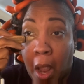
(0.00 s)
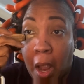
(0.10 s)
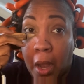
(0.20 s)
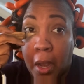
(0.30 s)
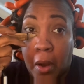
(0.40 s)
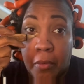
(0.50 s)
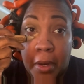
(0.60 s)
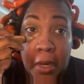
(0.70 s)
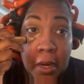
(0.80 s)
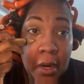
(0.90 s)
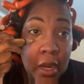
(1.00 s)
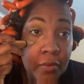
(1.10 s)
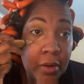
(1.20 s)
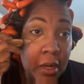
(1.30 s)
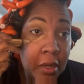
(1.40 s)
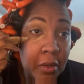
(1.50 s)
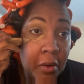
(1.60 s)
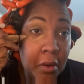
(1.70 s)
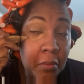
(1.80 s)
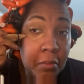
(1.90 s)
Now right here I have like a
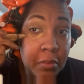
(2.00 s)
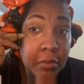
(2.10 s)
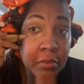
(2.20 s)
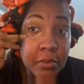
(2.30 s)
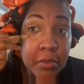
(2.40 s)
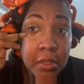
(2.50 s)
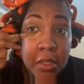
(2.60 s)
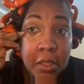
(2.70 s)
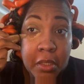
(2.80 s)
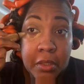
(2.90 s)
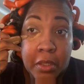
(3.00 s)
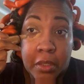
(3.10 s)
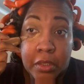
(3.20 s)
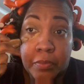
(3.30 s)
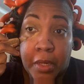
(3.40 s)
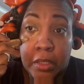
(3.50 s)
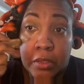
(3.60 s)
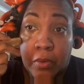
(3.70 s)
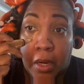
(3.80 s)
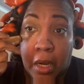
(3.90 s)
dark spot, so
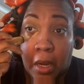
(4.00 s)
I gotta